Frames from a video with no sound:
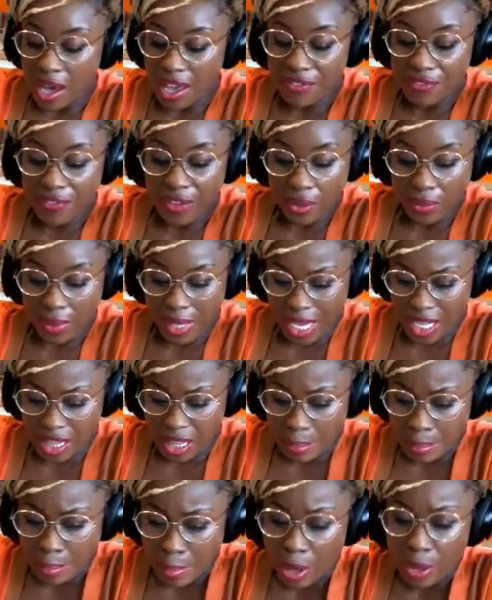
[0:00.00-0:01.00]
I felt
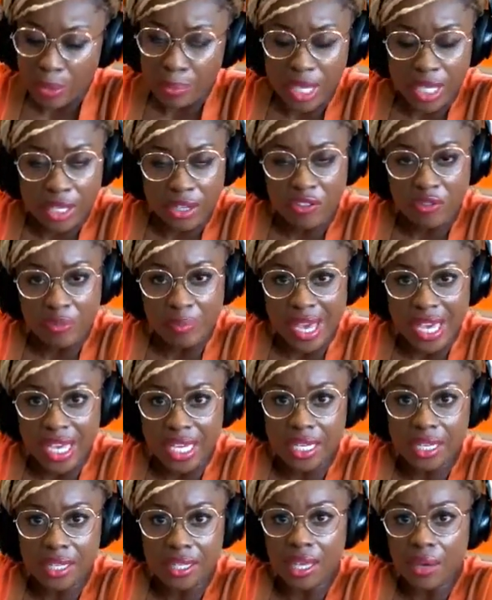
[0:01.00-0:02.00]
in the moment of
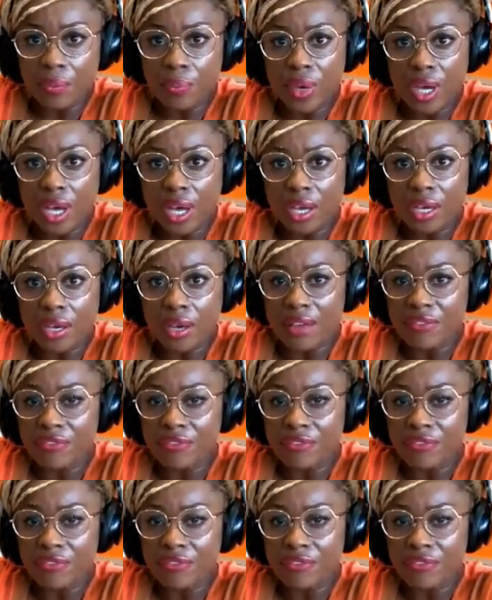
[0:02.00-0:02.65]
making that work,